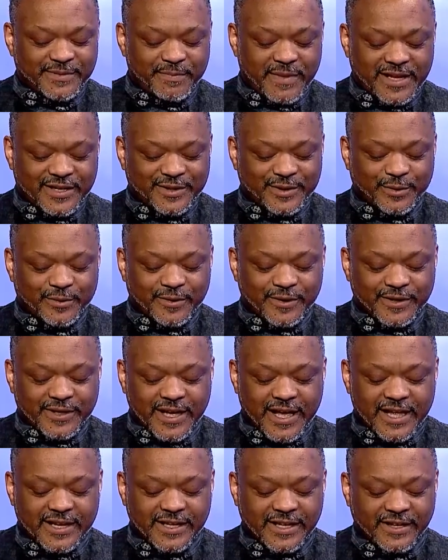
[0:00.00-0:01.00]
mentored,
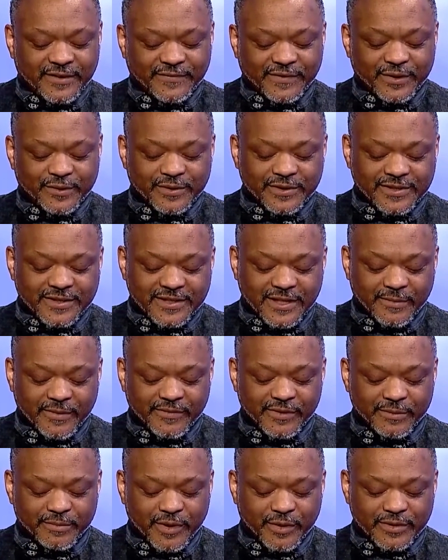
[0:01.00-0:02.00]
and influenced some
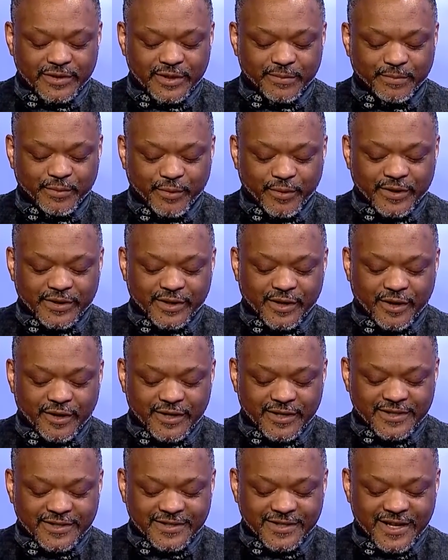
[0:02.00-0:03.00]
of the most important
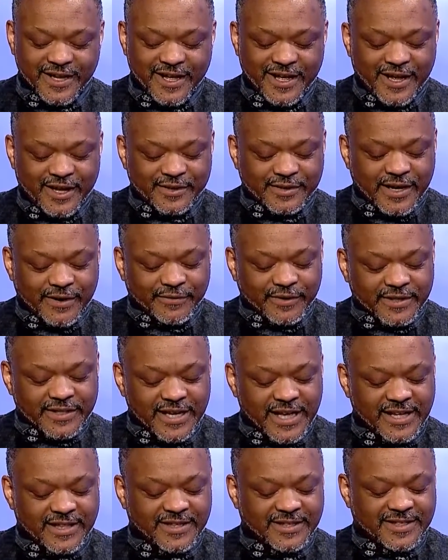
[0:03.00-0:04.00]
artists to ever
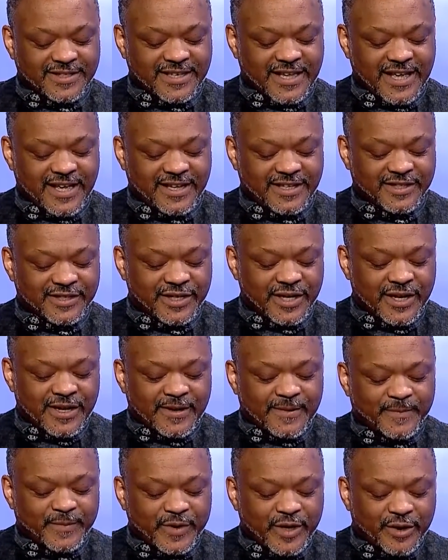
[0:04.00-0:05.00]
take the stage.
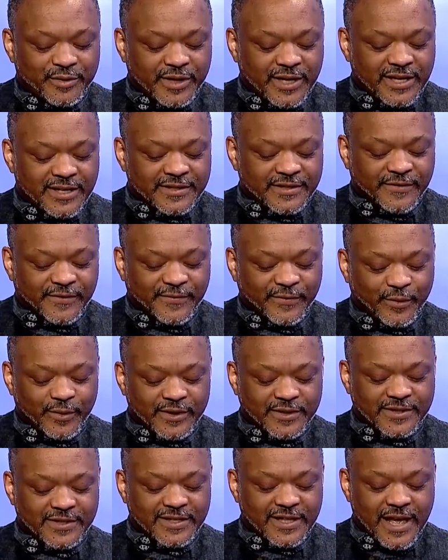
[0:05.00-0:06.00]
Nona is a
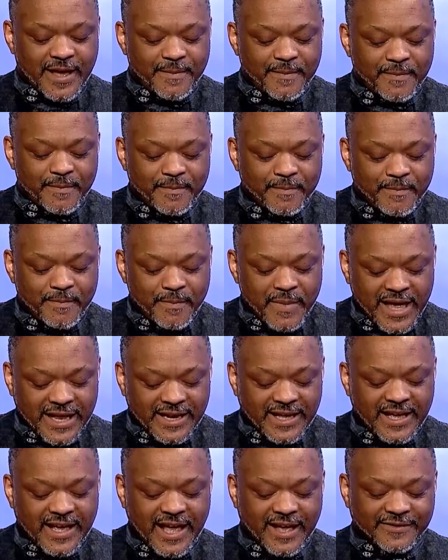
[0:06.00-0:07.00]
force that
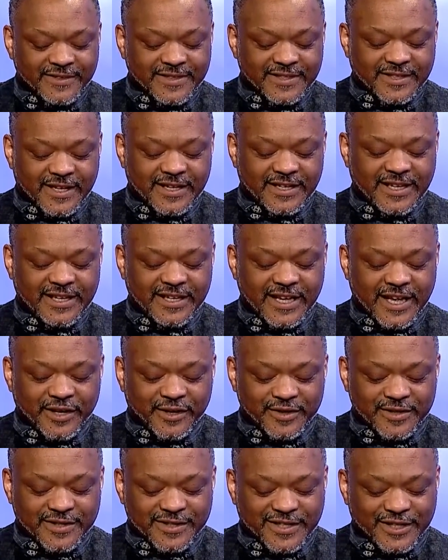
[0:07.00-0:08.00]
many have studied and
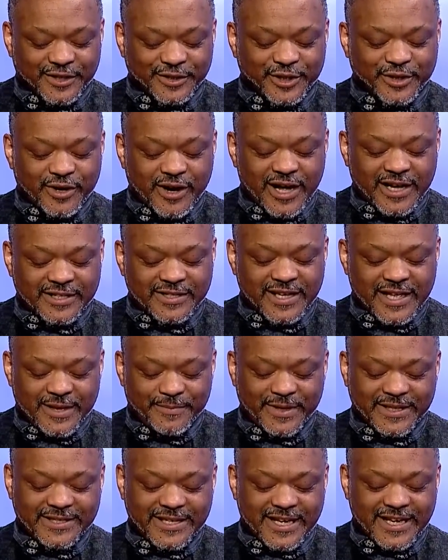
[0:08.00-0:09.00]
are still trying to
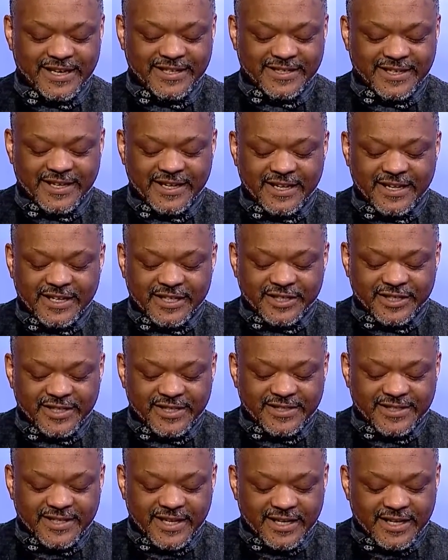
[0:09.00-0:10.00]
imitate.
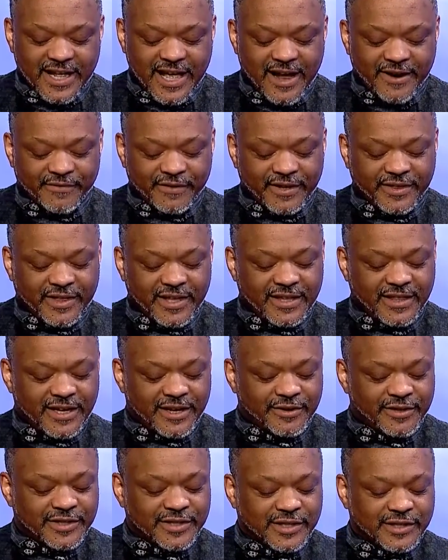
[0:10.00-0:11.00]
She's done everything
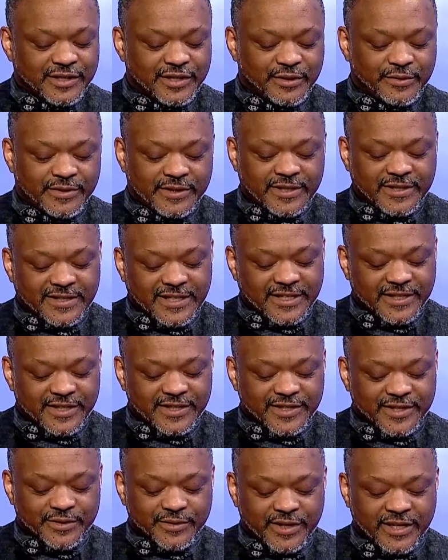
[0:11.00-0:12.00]
there is to do in this
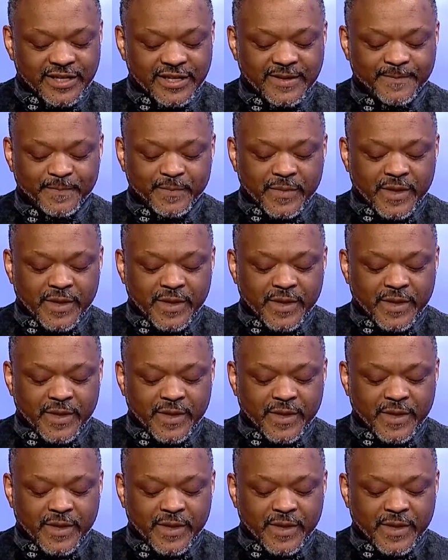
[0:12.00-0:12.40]
industry,